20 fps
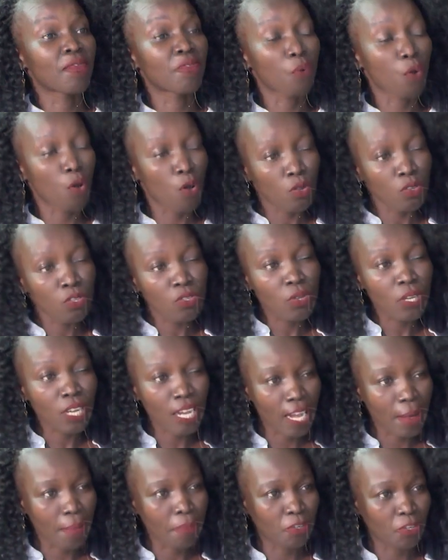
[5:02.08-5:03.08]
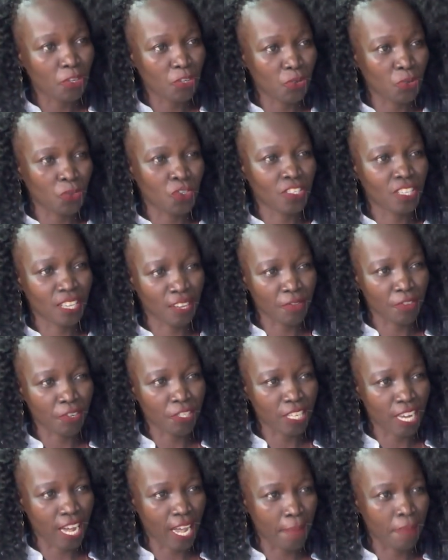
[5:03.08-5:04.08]
they've also come to you
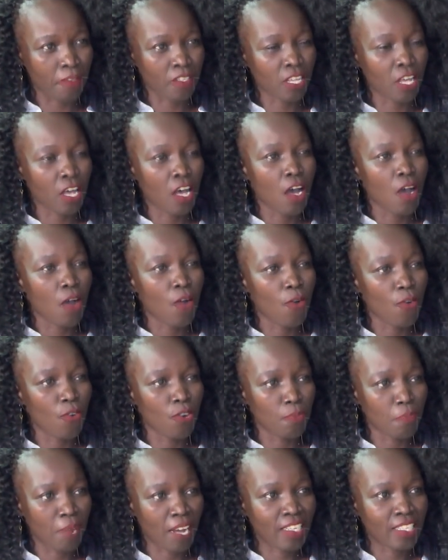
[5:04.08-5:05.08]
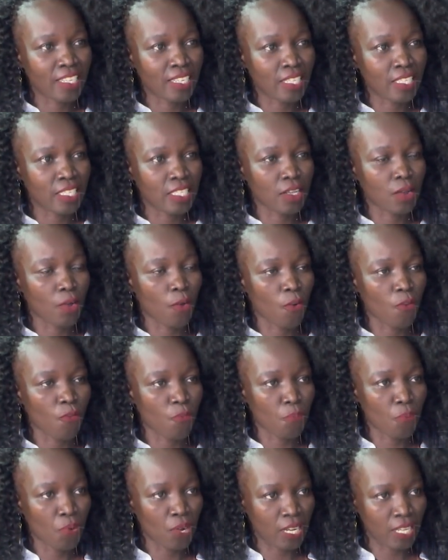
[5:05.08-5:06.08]
several times on matters of
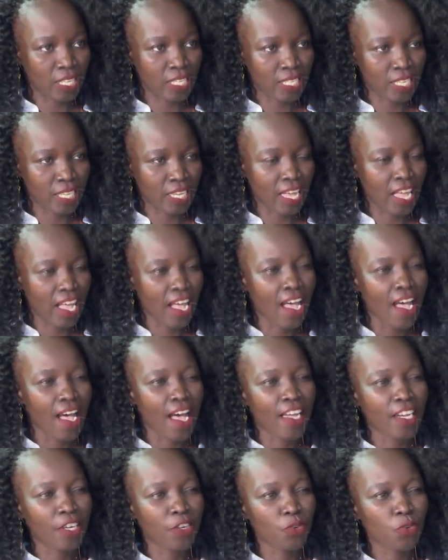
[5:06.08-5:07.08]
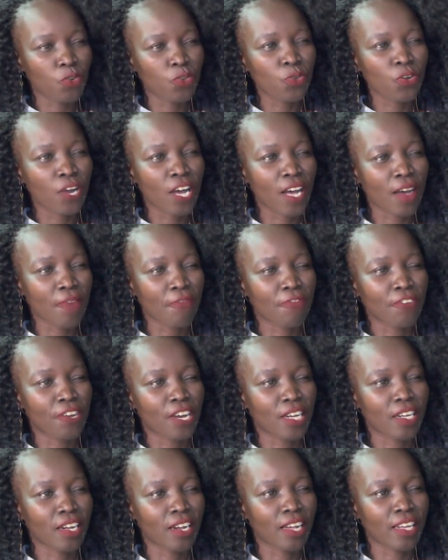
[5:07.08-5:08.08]
policing. I know you have
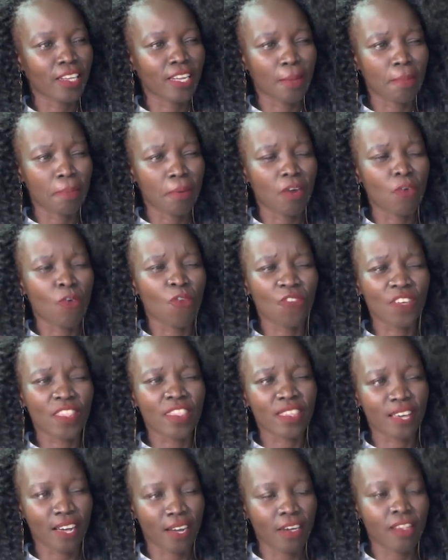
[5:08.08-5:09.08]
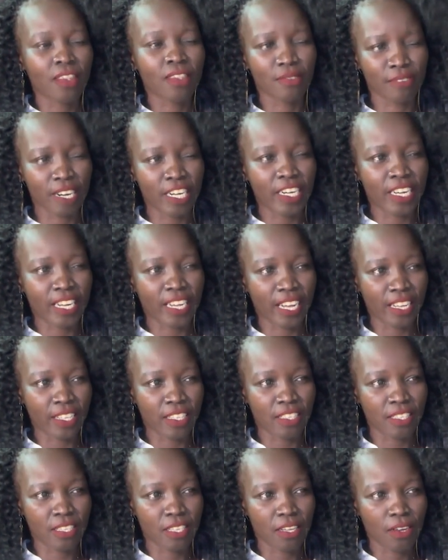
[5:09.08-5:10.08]
had like over th three
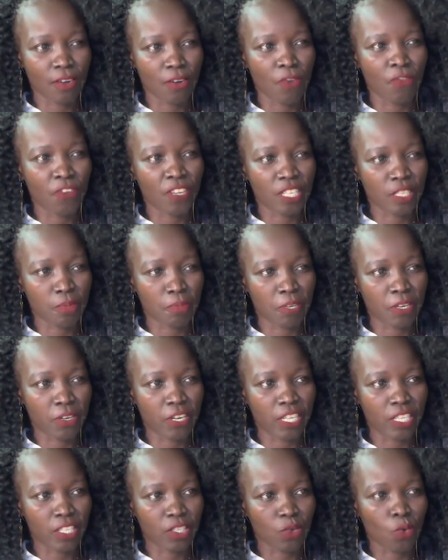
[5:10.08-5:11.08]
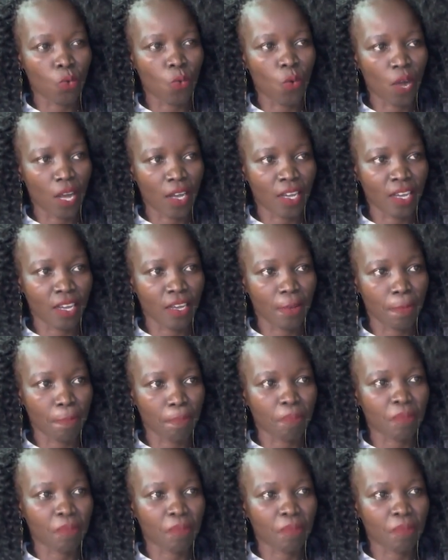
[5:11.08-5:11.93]
decades of experience or work